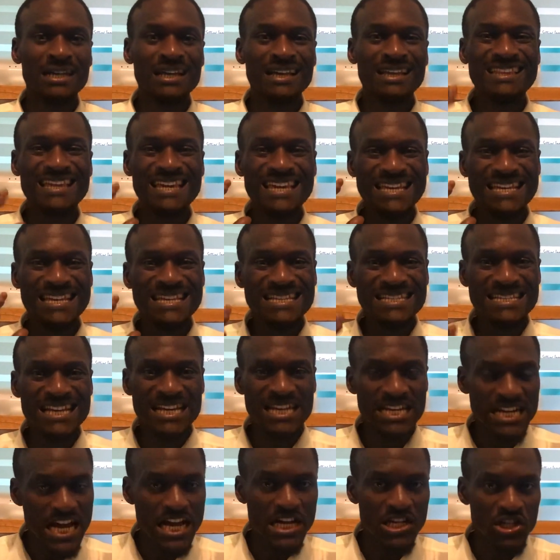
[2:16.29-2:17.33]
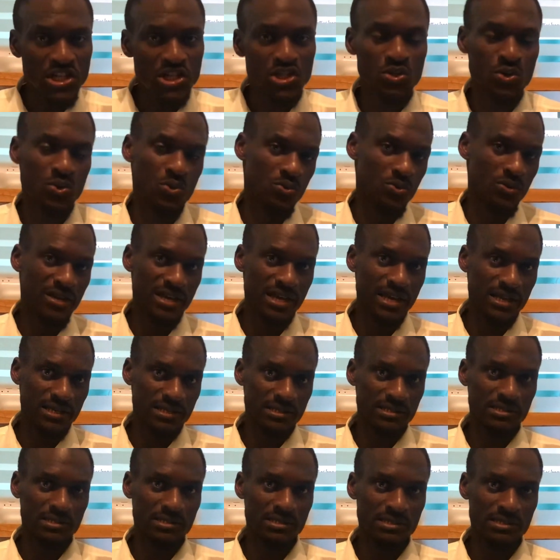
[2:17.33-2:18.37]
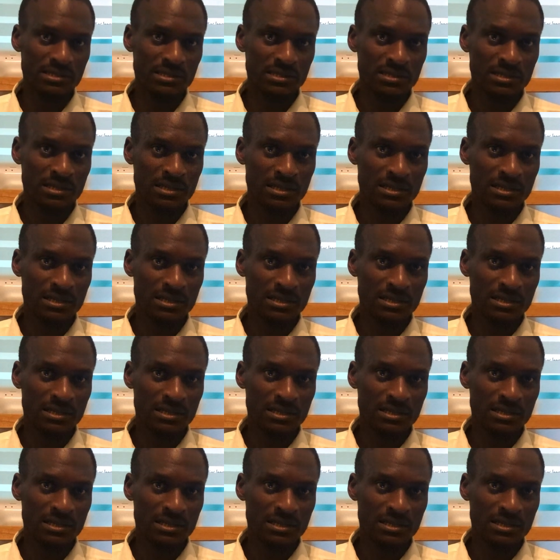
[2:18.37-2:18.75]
the international guests